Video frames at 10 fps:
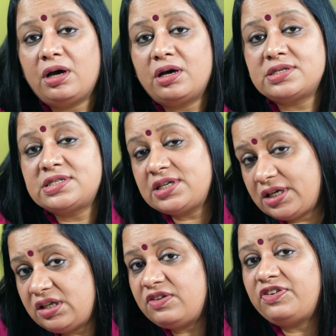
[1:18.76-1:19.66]
uh,
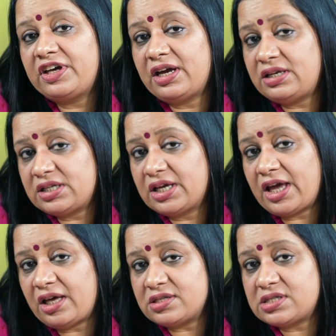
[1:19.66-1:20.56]
significant
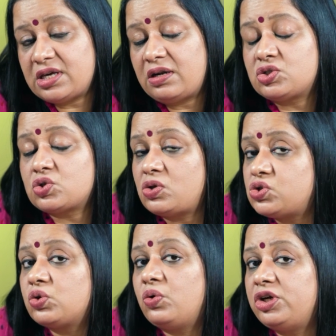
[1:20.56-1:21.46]
gains. There is
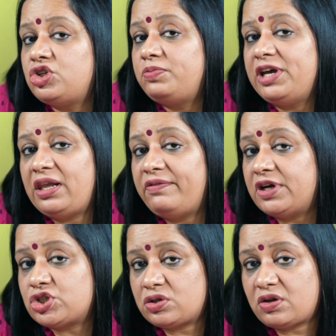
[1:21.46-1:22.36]
also going to be
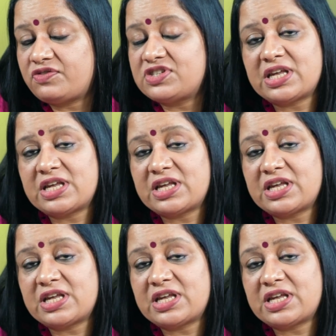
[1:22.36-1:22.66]
elevation of